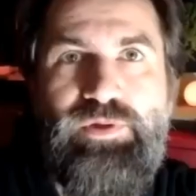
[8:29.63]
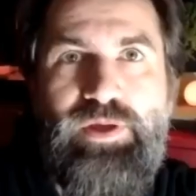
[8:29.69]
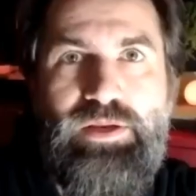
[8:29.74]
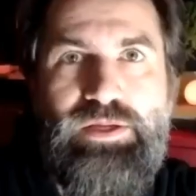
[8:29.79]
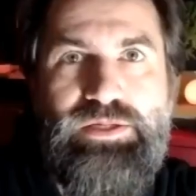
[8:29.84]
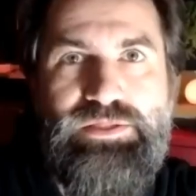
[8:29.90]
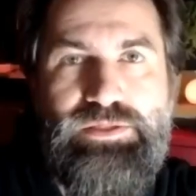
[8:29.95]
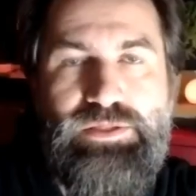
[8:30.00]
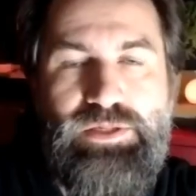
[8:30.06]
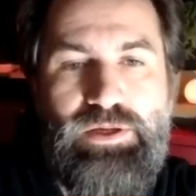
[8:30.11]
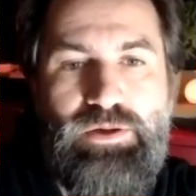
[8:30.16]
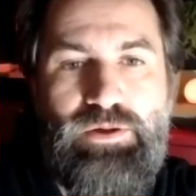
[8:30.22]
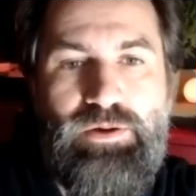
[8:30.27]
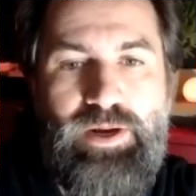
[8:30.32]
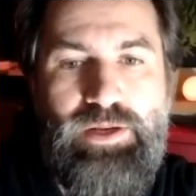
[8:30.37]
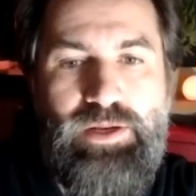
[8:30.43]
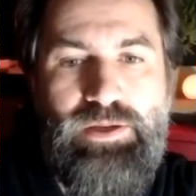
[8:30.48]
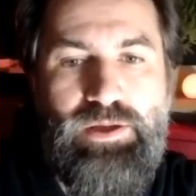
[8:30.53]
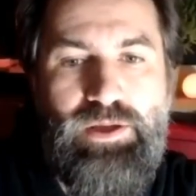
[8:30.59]
you tell us
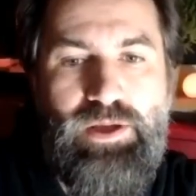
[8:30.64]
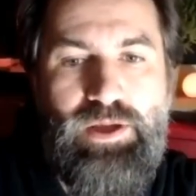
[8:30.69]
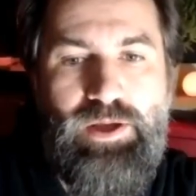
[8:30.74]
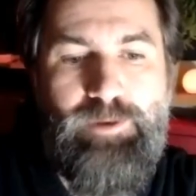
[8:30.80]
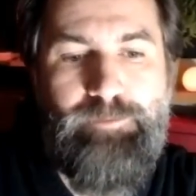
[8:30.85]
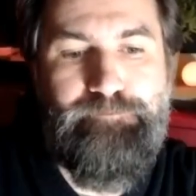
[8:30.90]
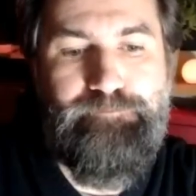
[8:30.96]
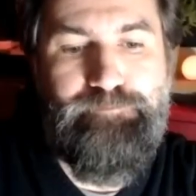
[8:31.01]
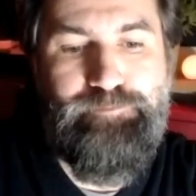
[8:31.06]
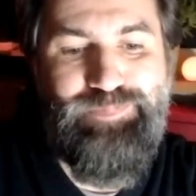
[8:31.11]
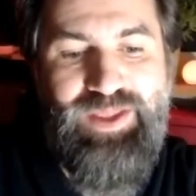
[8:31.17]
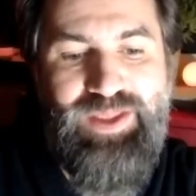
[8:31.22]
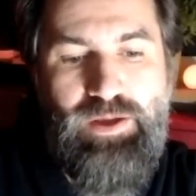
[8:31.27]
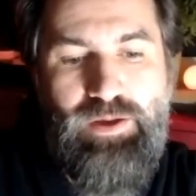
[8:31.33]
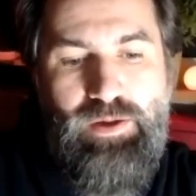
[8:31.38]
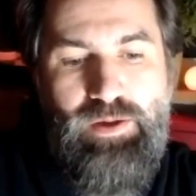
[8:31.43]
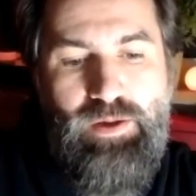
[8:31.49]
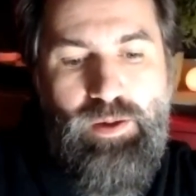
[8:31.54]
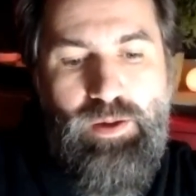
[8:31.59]
already um,
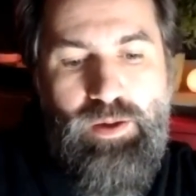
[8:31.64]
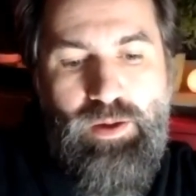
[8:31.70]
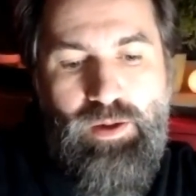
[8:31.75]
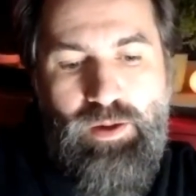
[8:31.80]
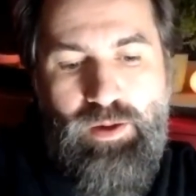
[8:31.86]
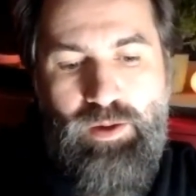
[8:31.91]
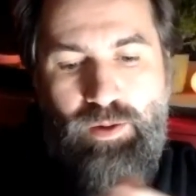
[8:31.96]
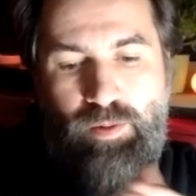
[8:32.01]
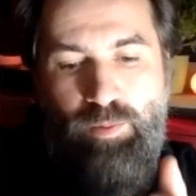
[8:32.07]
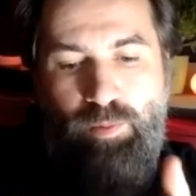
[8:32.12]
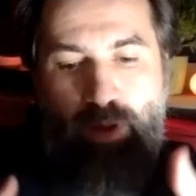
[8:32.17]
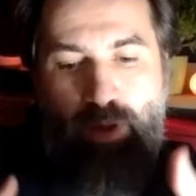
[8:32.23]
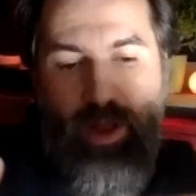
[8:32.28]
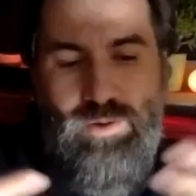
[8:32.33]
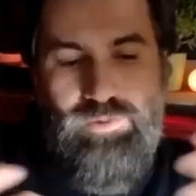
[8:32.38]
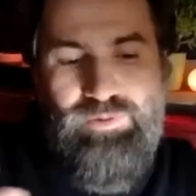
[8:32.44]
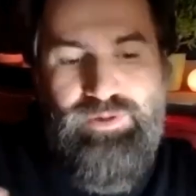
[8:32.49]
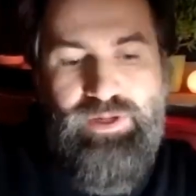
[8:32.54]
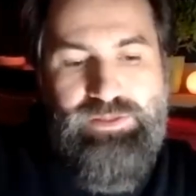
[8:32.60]

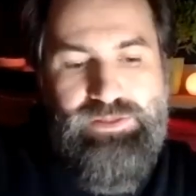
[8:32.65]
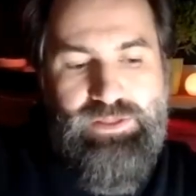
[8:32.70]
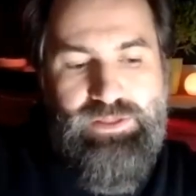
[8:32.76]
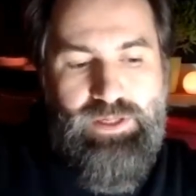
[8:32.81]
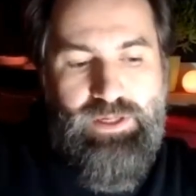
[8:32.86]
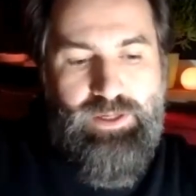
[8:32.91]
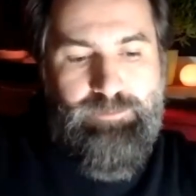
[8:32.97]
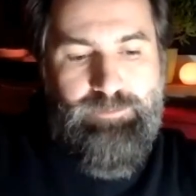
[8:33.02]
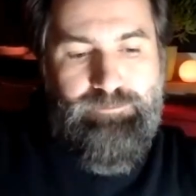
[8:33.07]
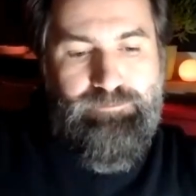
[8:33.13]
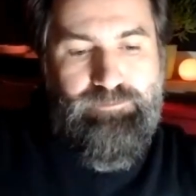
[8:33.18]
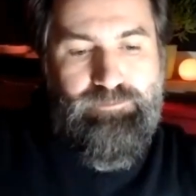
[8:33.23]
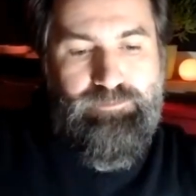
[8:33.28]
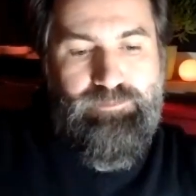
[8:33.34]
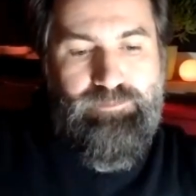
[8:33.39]
how does um,